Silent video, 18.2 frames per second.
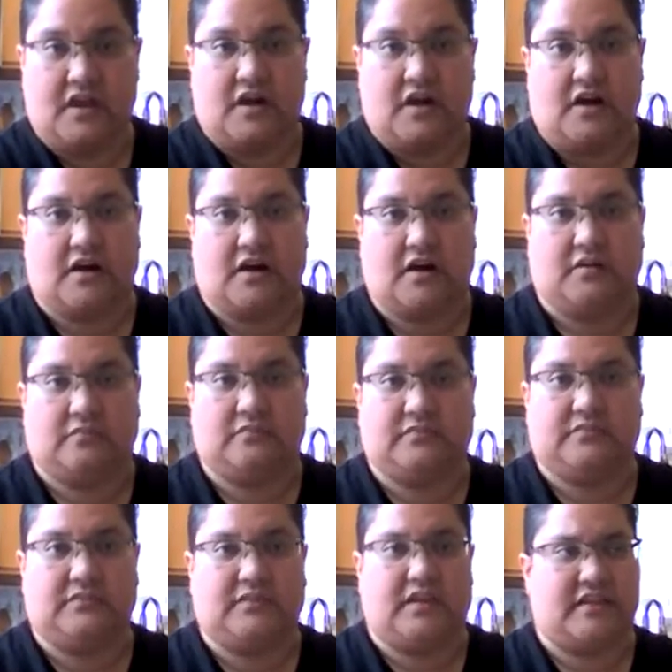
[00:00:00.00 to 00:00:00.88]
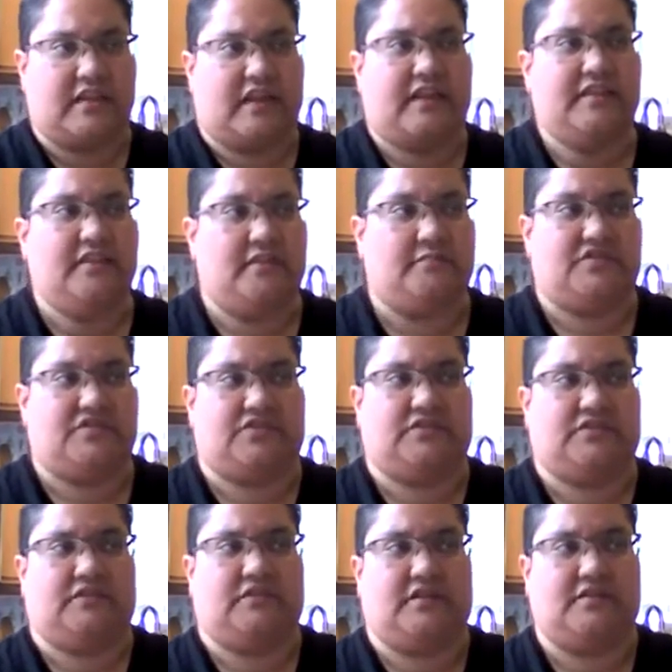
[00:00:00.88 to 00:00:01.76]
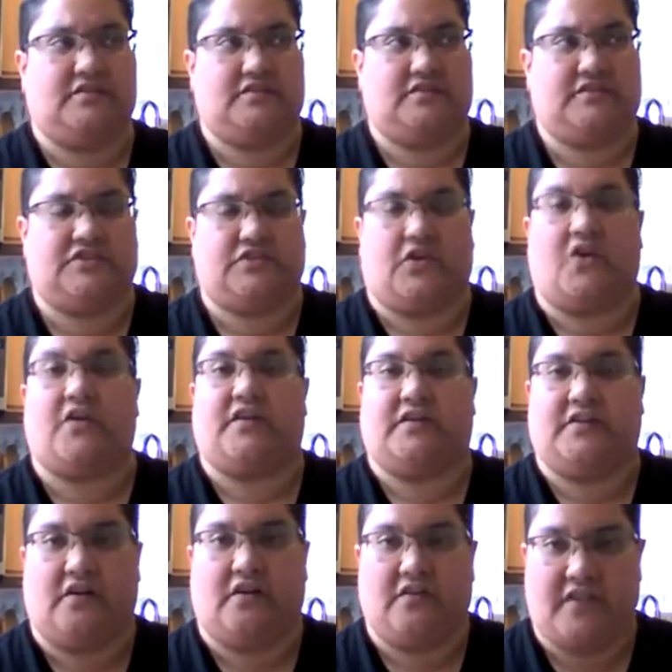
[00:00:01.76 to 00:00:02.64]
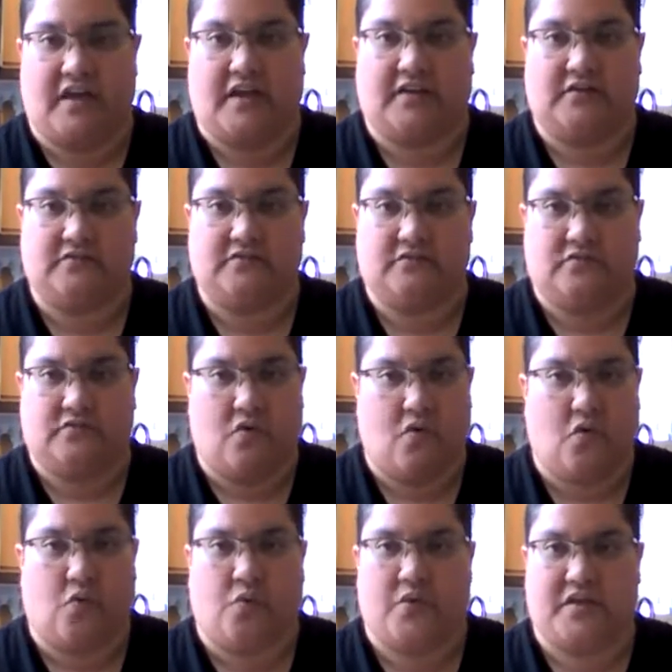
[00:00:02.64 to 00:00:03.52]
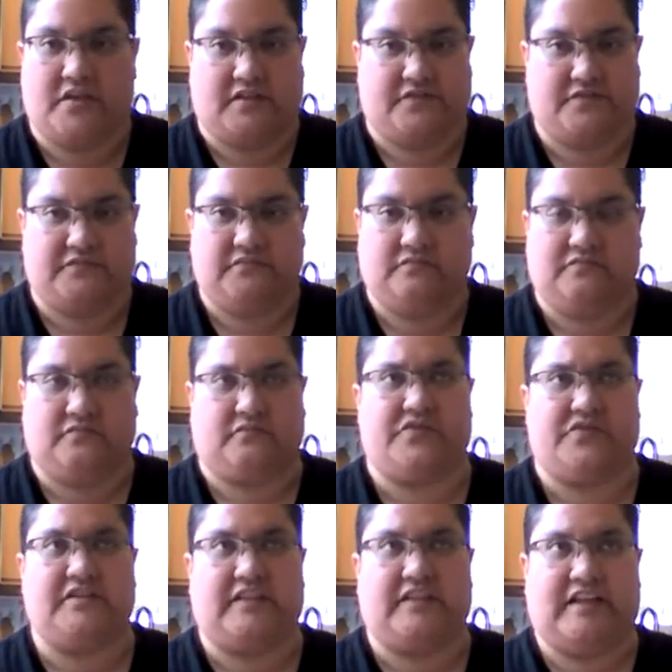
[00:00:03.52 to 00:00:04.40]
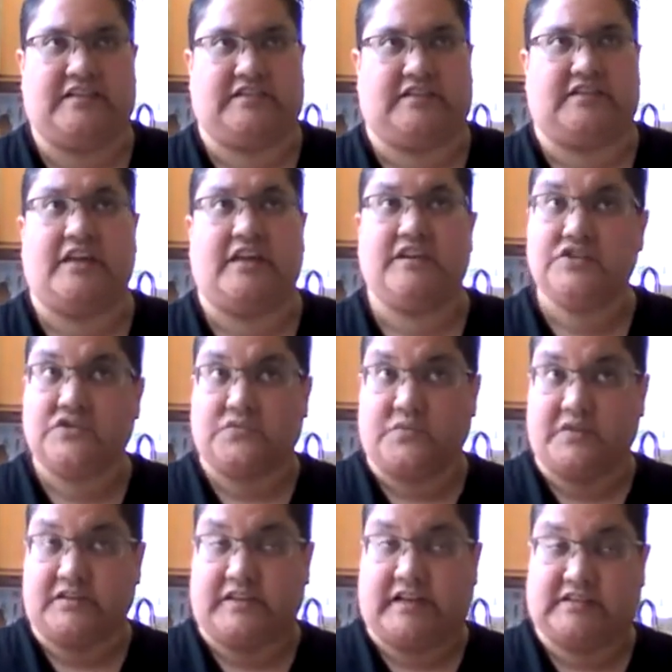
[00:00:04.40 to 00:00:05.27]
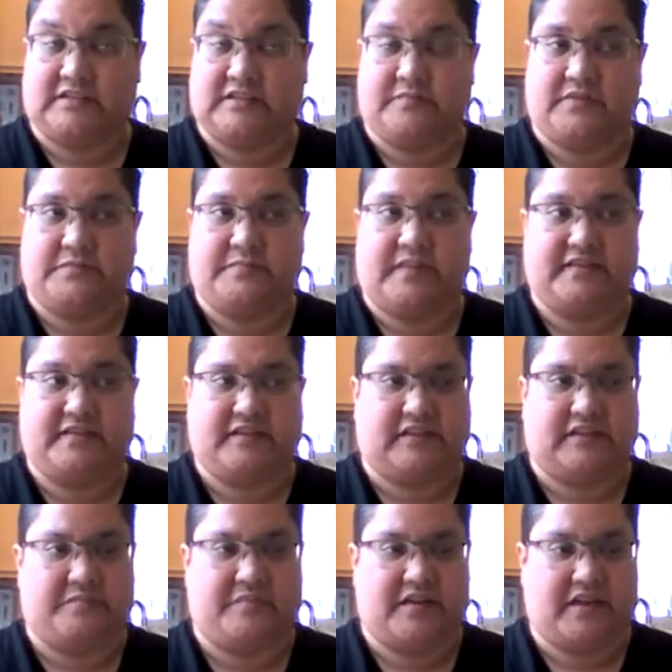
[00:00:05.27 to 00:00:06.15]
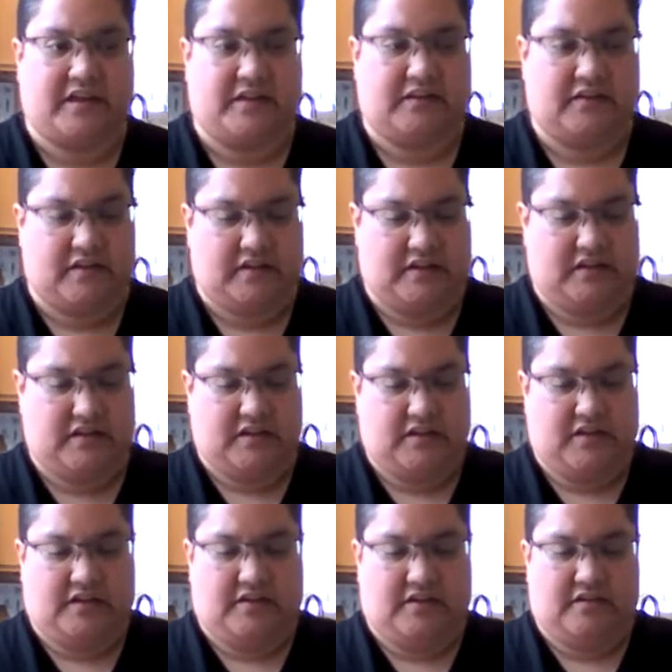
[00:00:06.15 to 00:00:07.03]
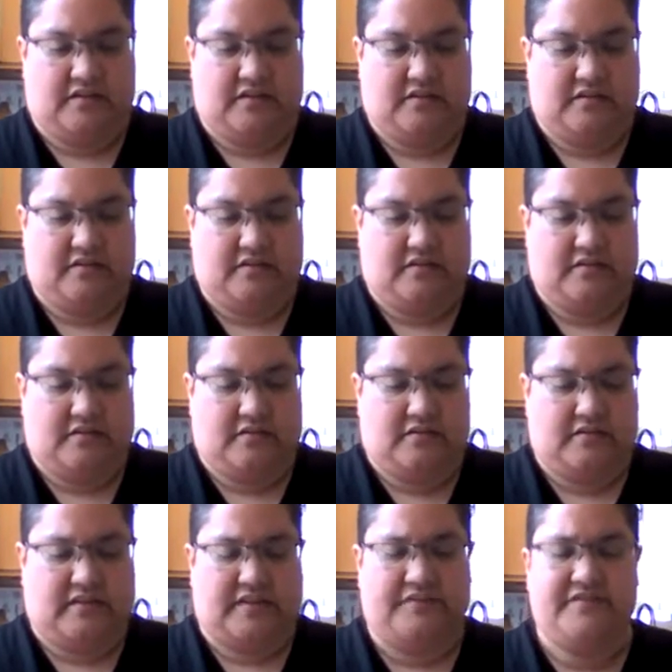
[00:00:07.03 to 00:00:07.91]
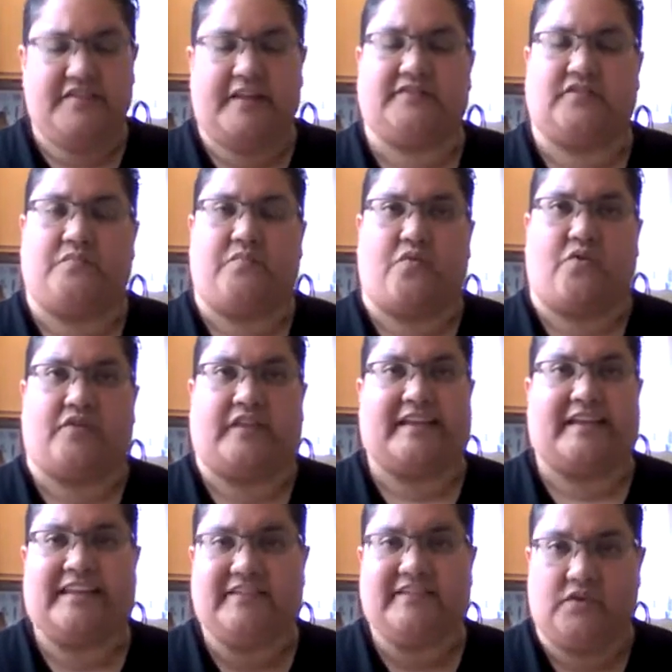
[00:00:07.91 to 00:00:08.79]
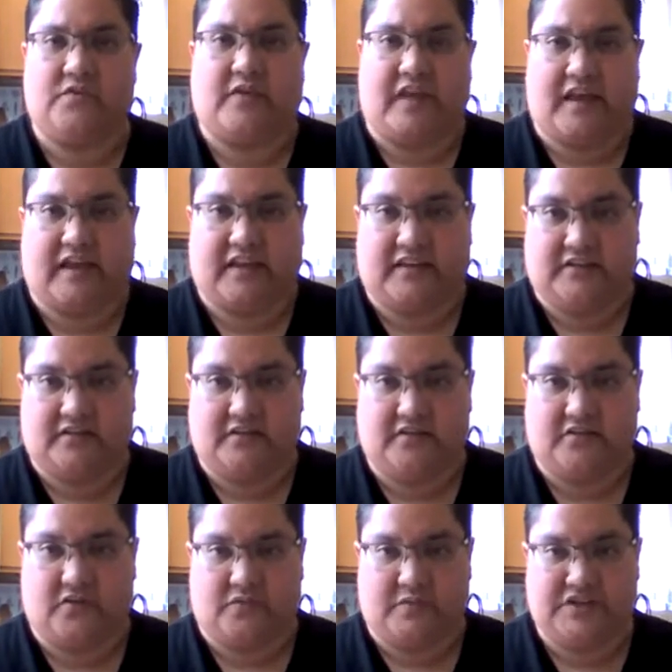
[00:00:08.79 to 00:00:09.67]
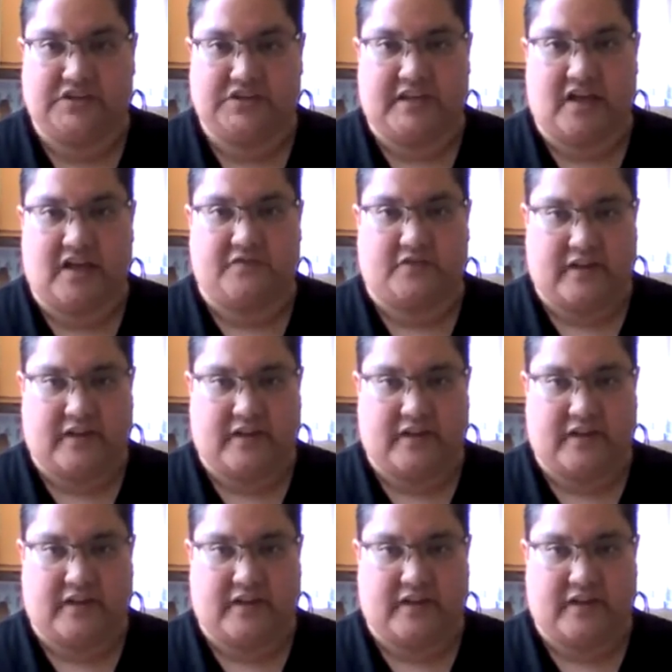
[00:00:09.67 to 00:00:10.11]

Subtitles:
And getting them just started on that whole wheel of realizing, not just realizing, but basically being given that support. Like, it's okay. You're reaching out for